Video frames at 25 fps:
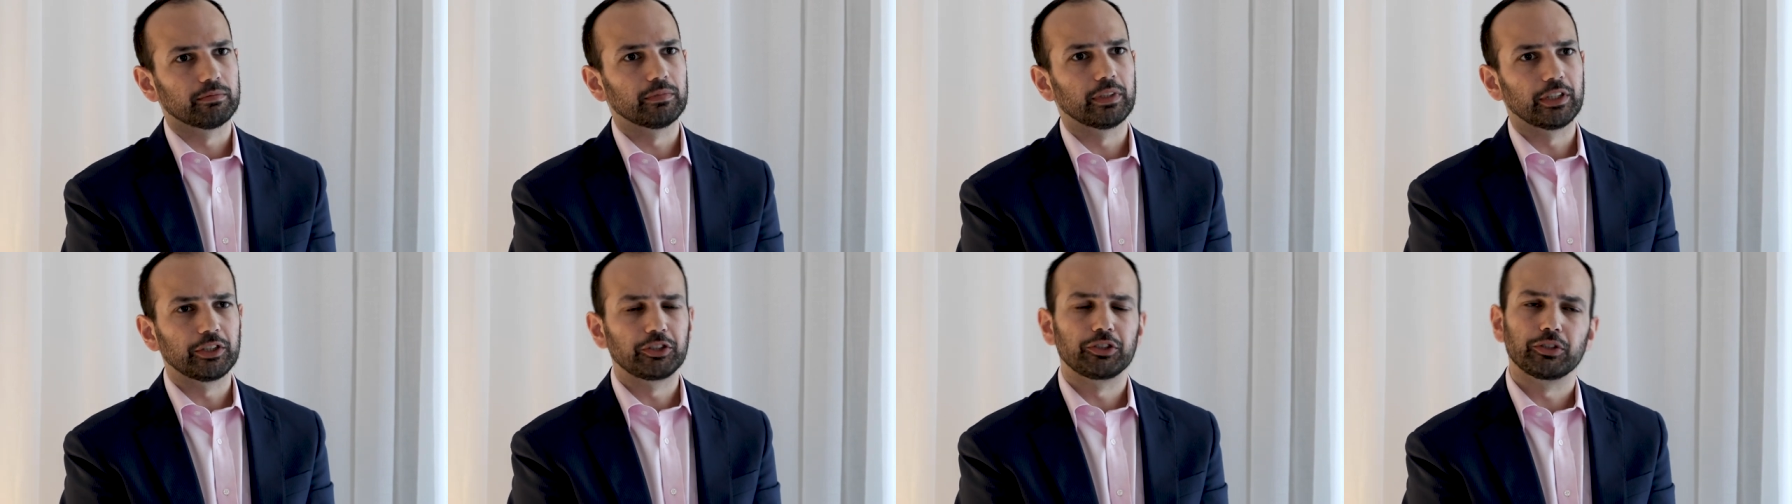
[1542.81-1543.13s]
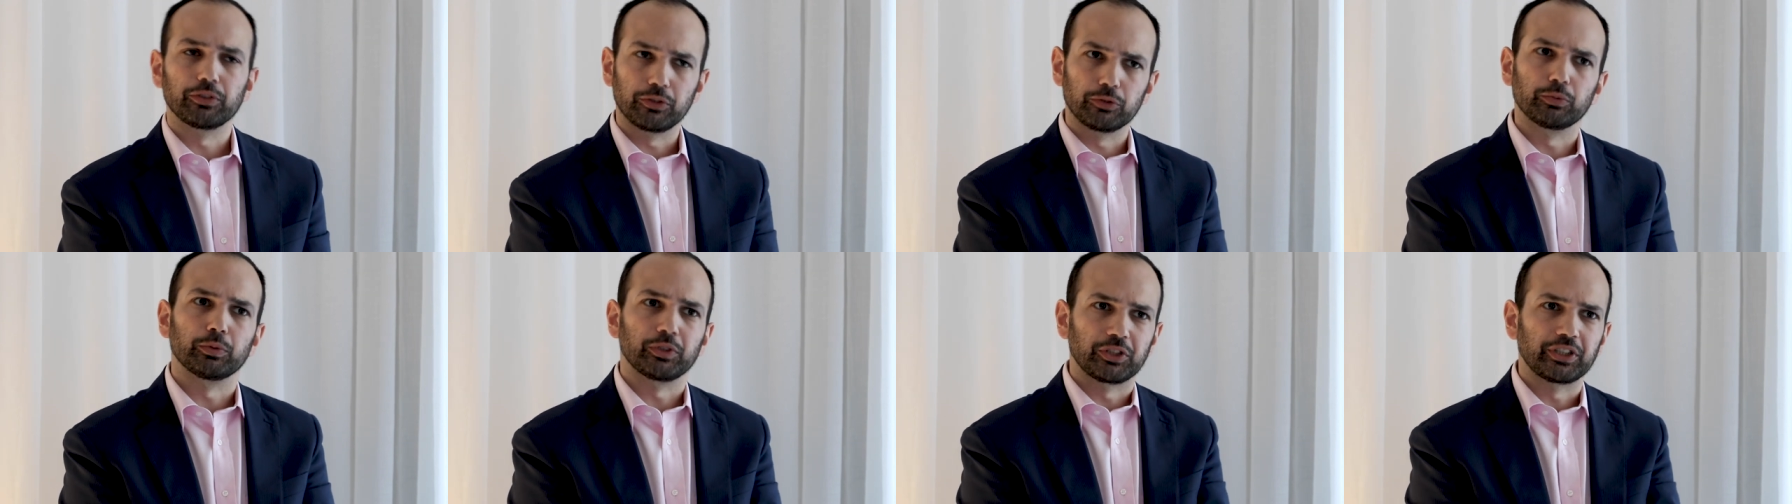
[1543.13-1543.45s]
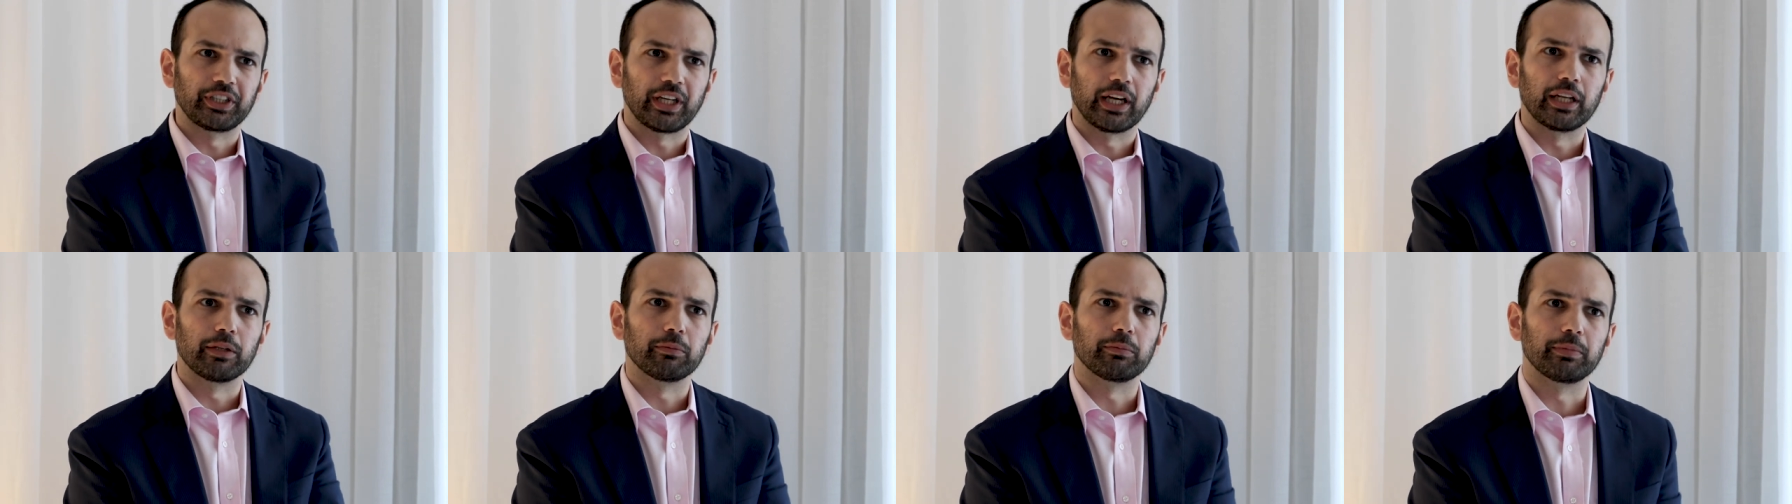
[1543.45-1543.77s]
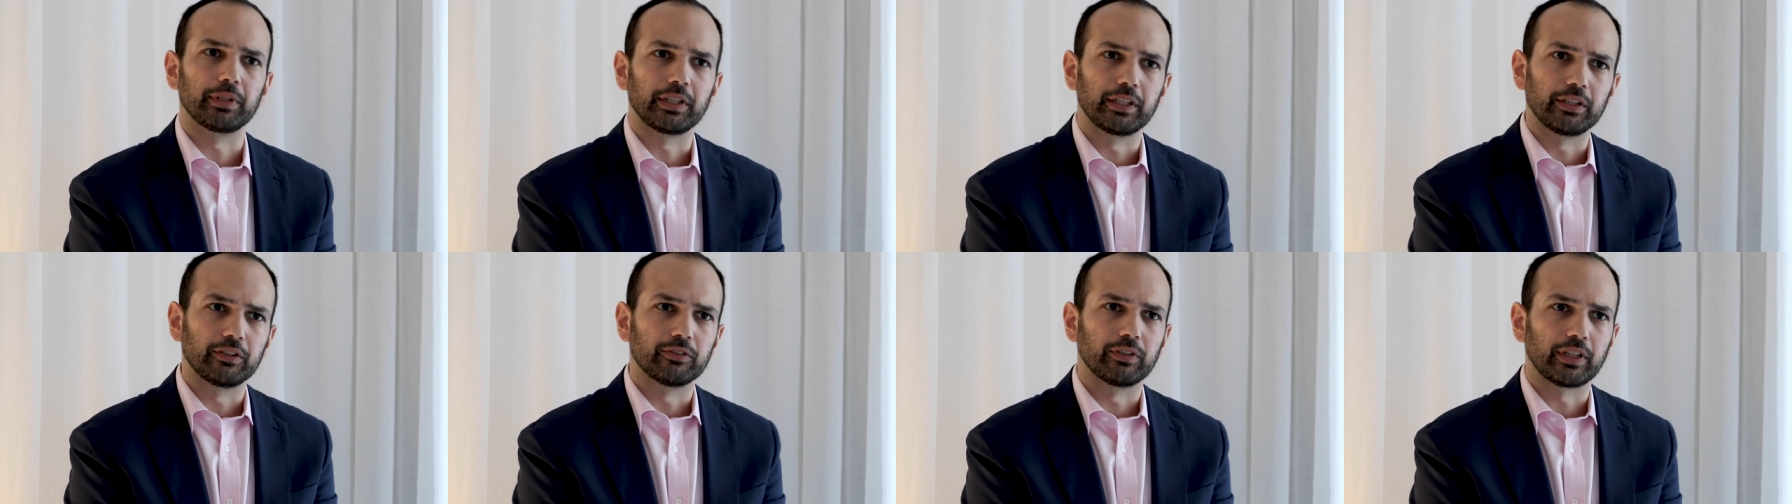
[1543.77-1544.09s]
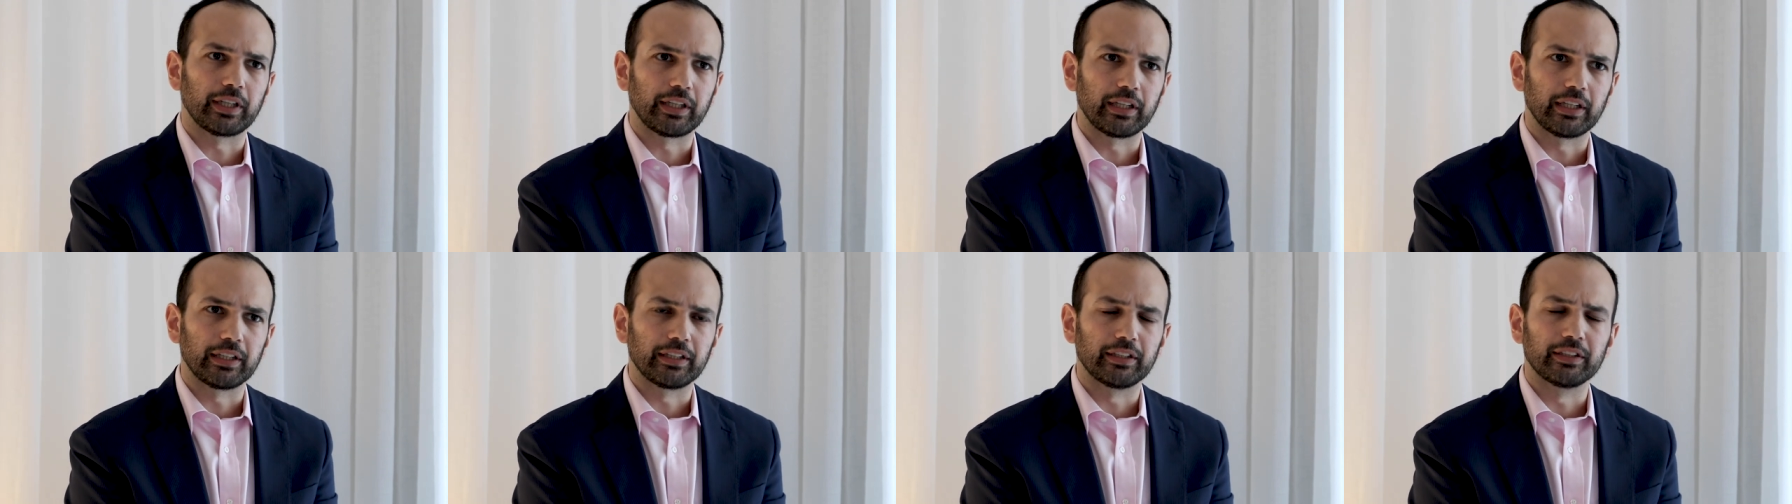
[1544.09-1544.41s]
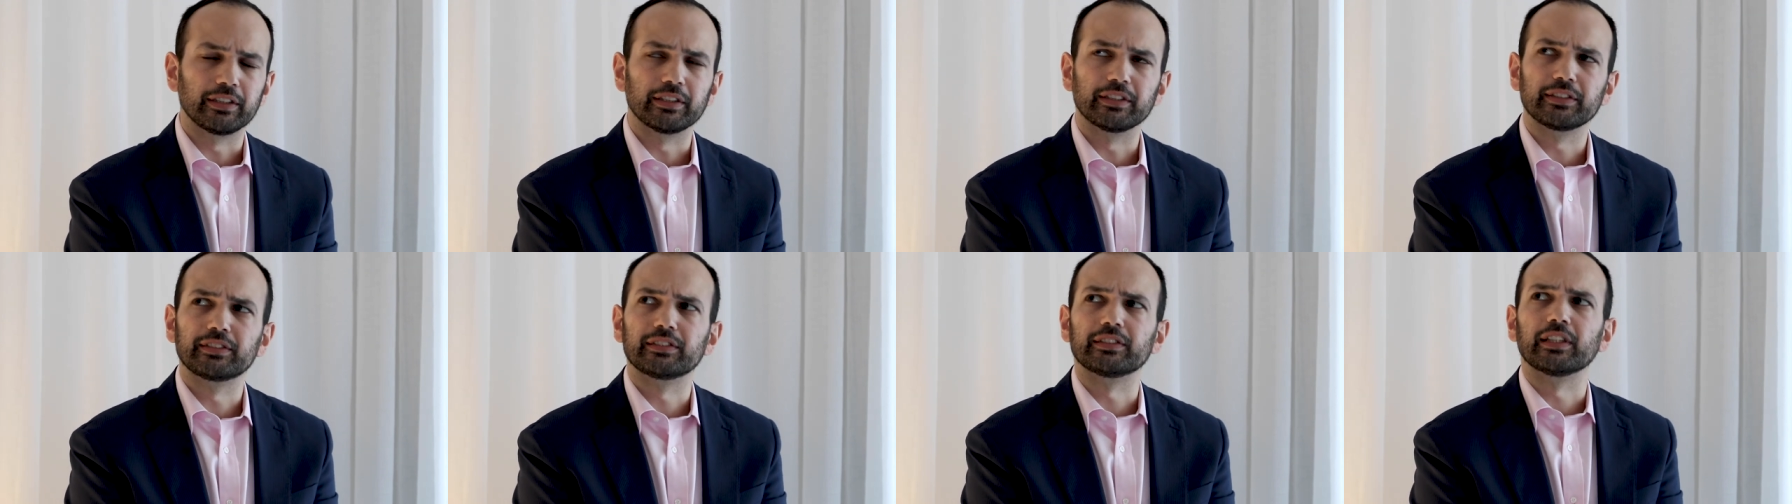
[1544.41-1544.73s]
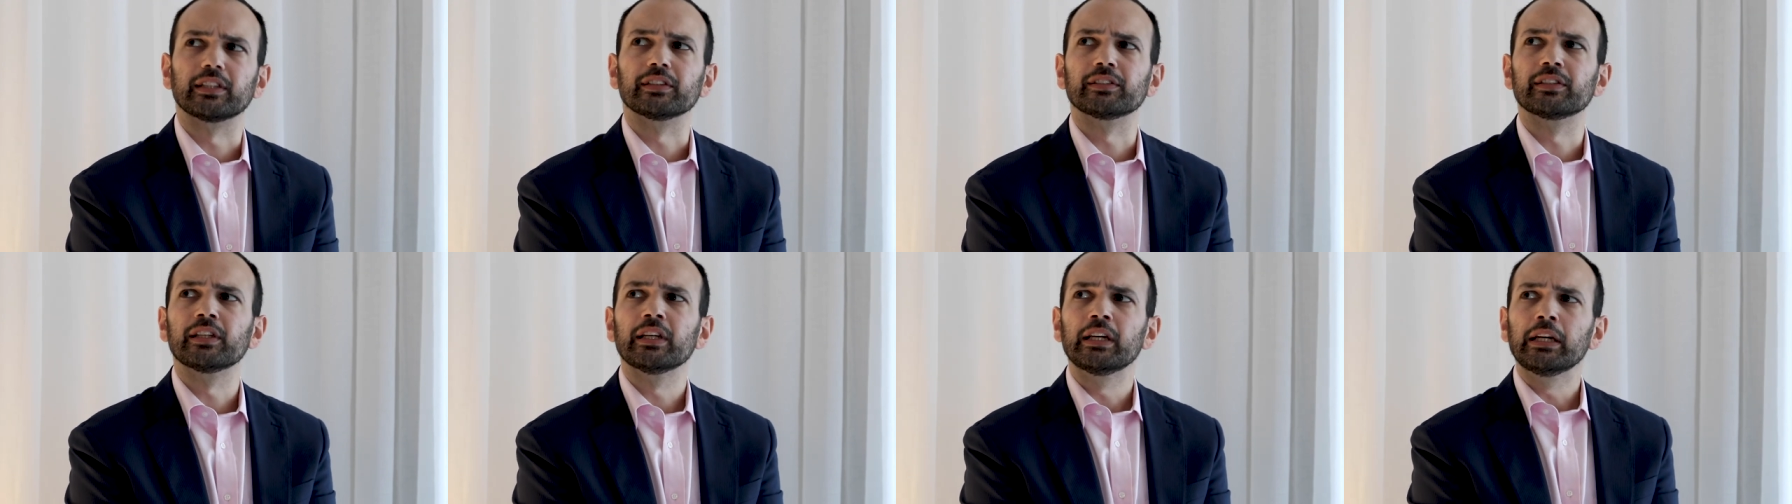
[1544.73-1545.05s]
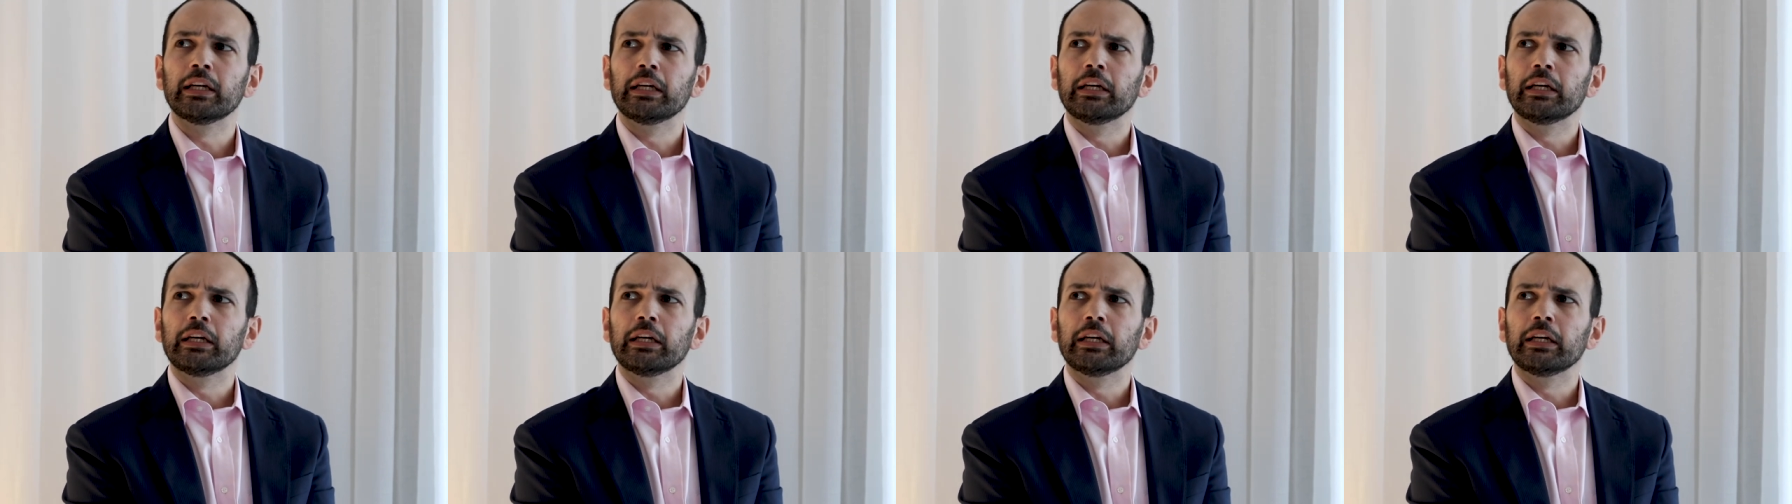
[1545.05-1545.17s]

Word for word: issues which can be regulated in this sense.